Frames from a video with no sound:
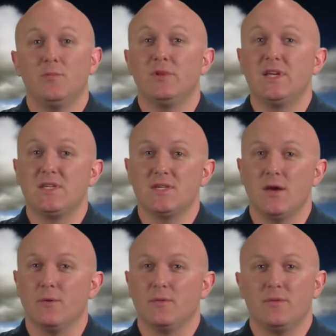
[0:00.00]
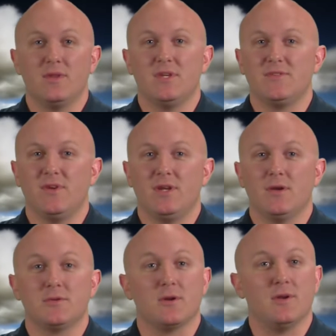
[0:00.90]
Please note that these
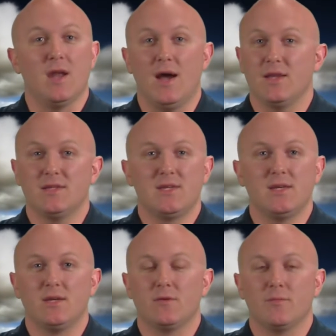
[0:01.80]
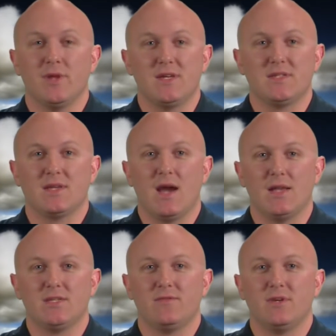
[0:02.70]
videos are not intended to replace the
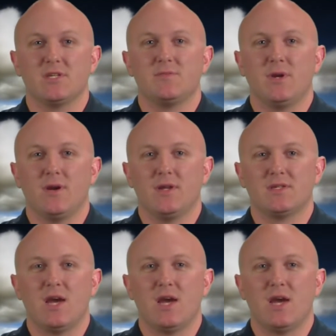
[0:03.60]
guidance of an experienced